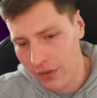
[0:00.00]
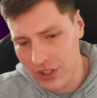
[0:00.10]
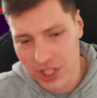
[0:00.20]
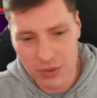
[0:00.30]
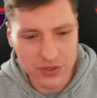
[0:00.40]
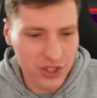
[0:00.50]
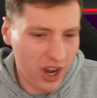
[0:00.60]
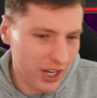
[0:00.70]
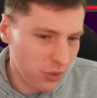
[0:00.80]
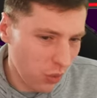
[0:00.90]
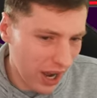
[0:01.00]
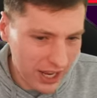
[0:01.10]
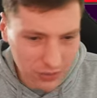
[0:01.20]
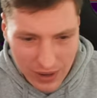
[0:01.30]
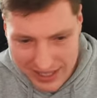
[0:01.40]
obviously, we've signed
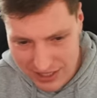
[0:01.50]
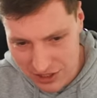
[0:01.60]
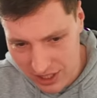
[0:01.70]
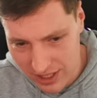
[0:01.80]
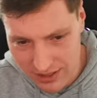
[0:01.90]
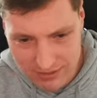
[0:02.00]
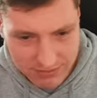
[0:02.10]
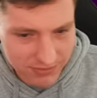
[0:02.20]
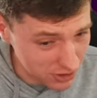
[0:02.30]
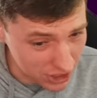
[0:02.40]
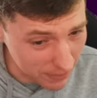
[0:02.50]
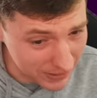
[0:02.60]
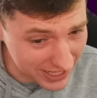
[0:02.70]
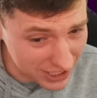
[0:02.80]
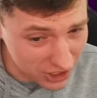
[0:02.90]
Juan Wellington, this
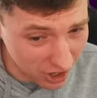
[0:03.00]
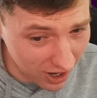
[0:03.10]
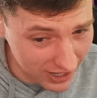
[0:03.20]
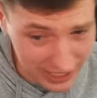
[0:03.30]
Japanese guy,